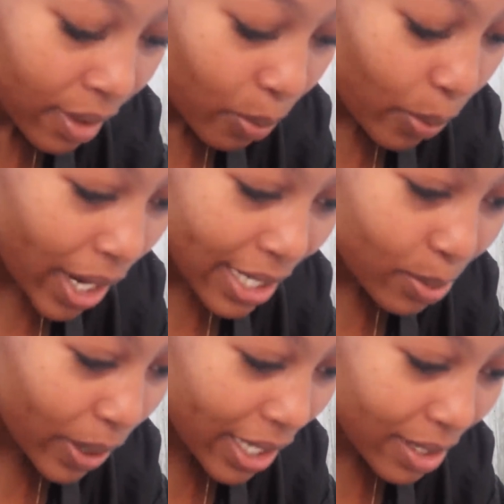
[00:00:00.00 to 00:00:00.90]
Wait.
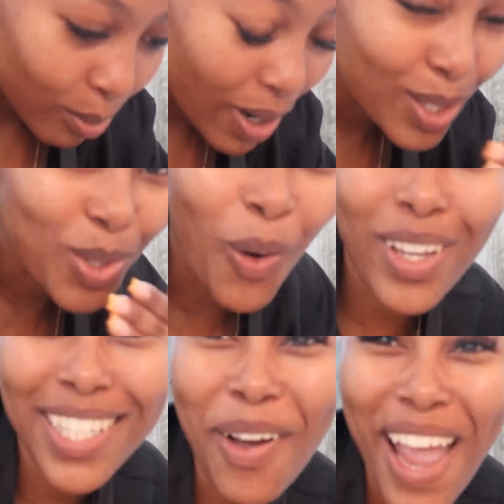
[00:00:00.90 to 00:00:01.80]
One
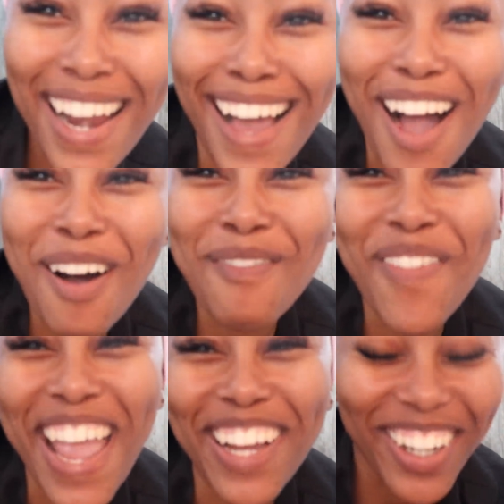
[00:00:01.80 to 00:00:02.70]
torso and oh my